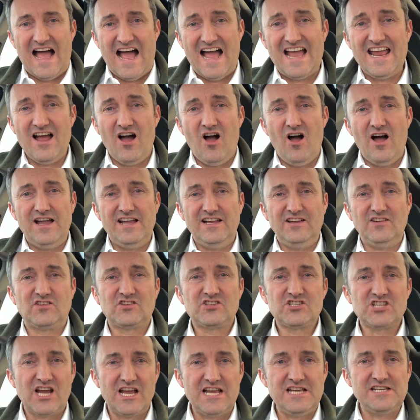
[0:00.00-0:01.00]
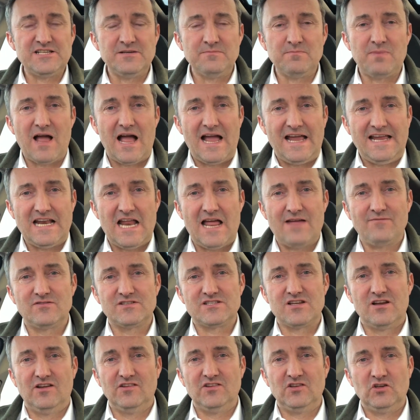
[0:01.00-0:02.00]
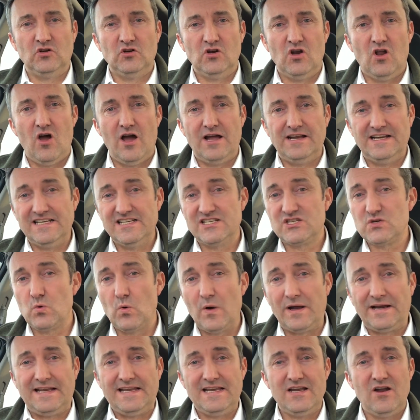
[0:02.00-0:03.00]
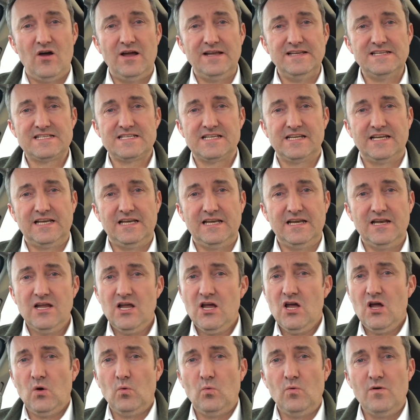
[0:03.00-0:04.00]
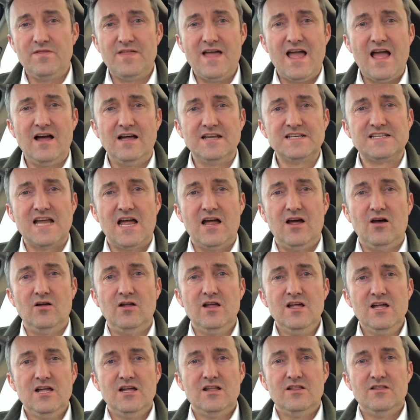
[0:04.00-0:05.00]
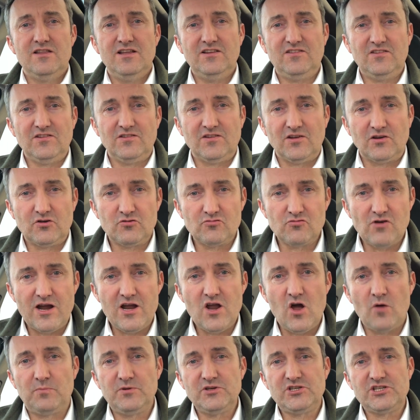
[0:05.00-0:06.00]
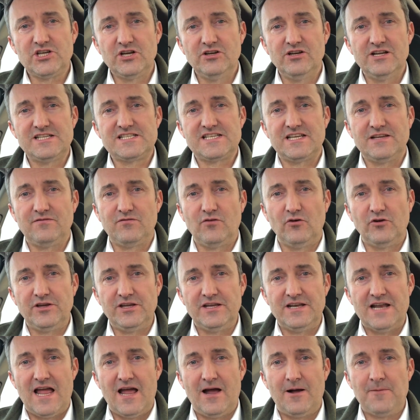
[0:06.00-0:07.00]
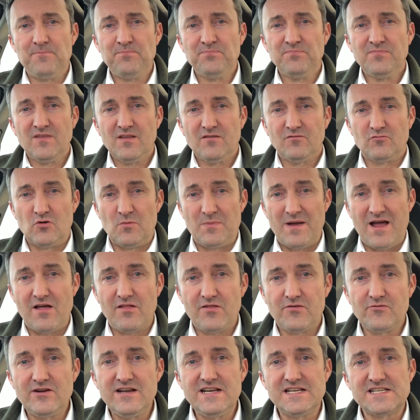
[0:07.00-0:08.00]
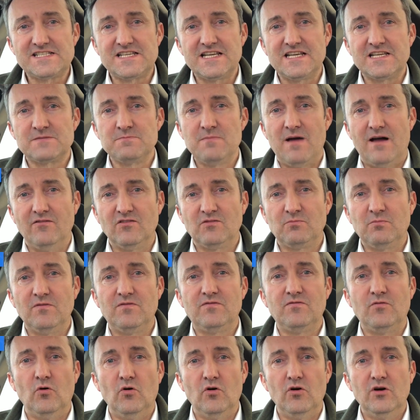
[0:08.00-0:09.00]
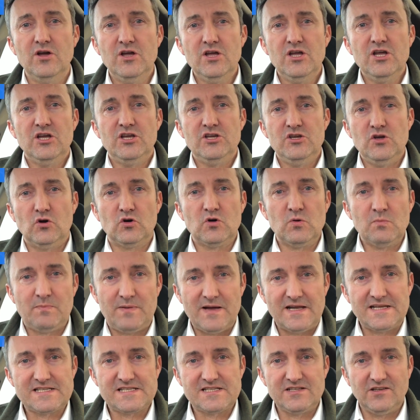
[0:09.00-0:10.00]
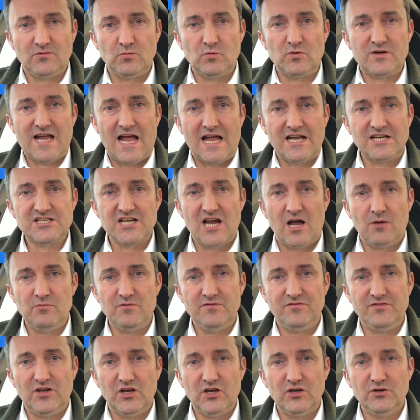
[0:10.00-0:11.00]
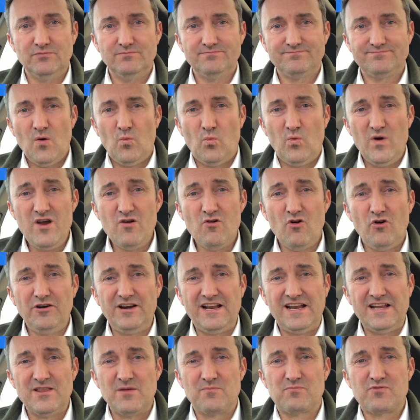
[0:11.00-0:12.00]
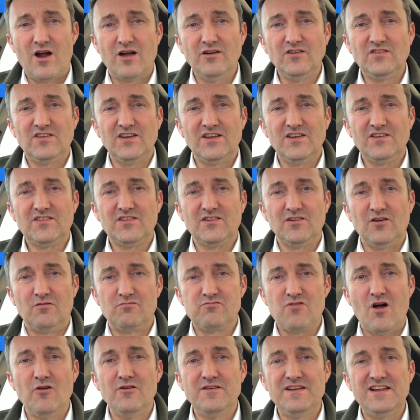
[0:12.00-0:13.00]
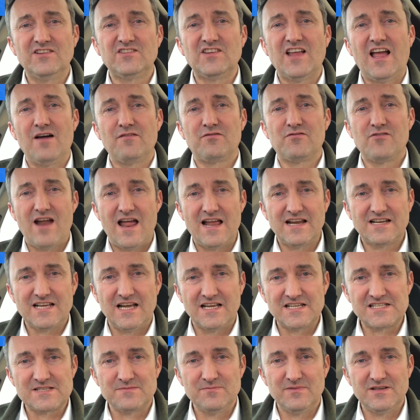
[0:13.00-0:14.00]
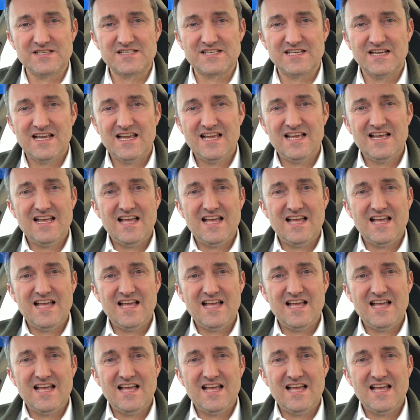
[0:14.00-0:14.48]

AI is changing paid advertising online in 2019. Without a doubt, this is a great opportunity for you now for about three to six months before your competitors will catch up with you. We're already in the process of rolling this out for our customers